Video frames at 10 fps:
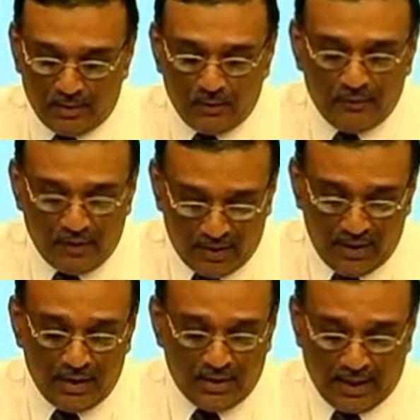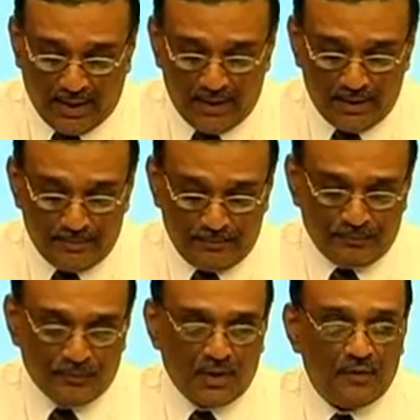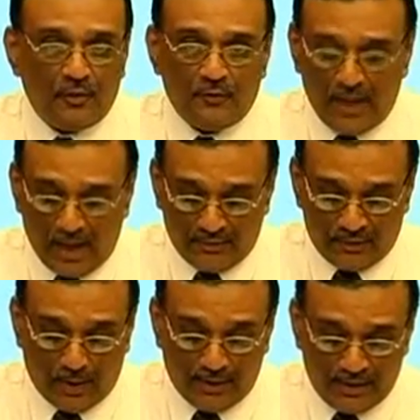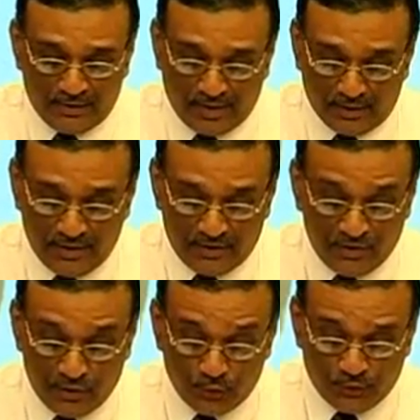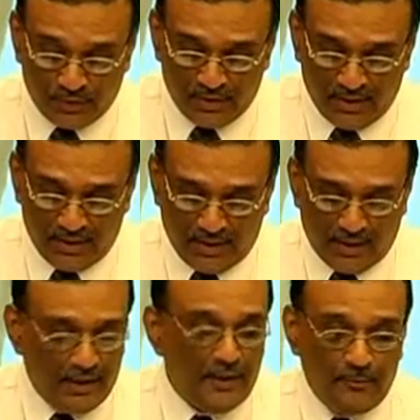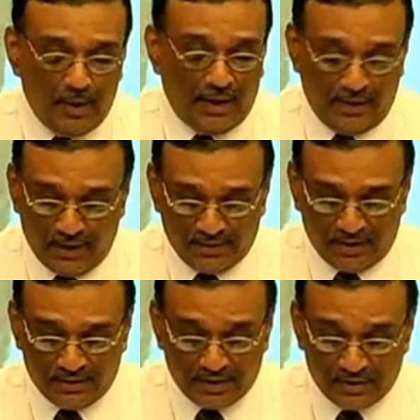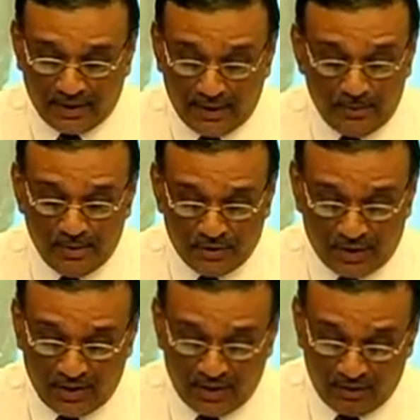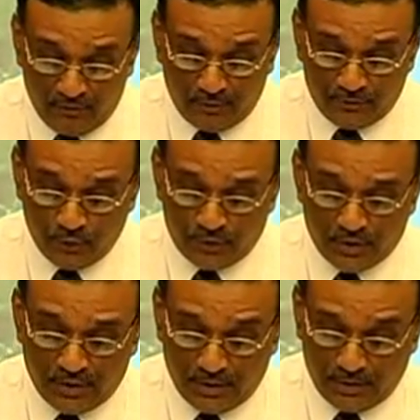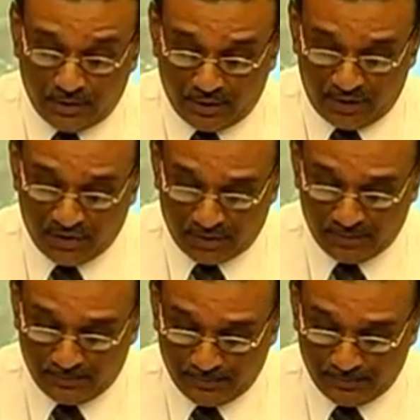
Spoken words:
working in tandem if we are to address these issues and leave behind us a sustainable Chennai for future generations.